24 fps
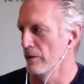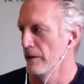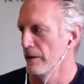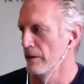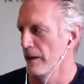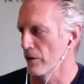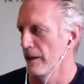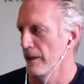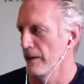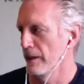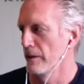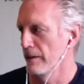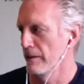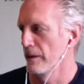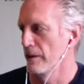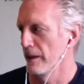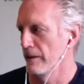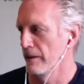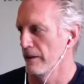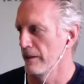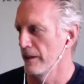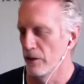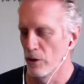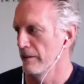and
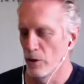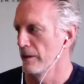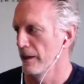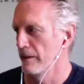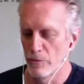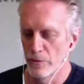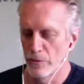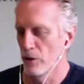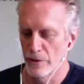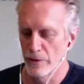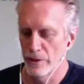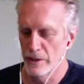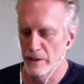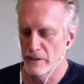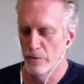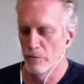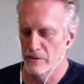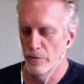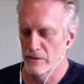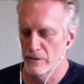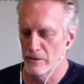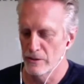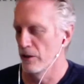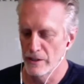and hope for things
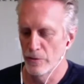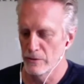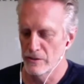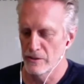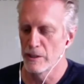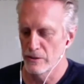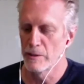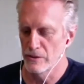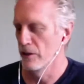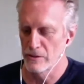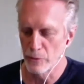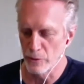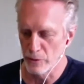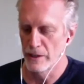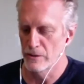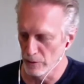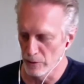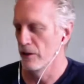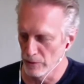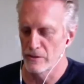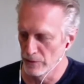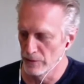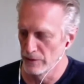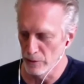to
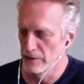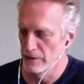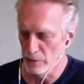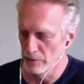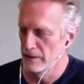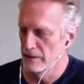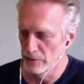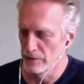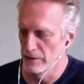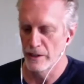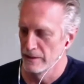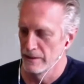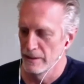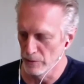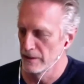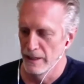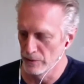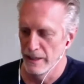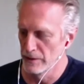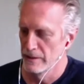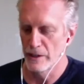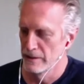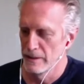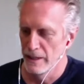improve.
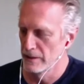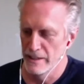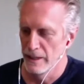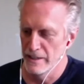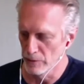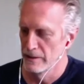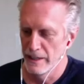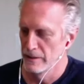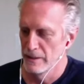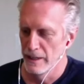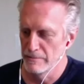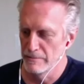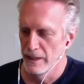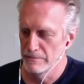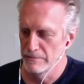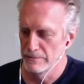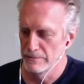And um, I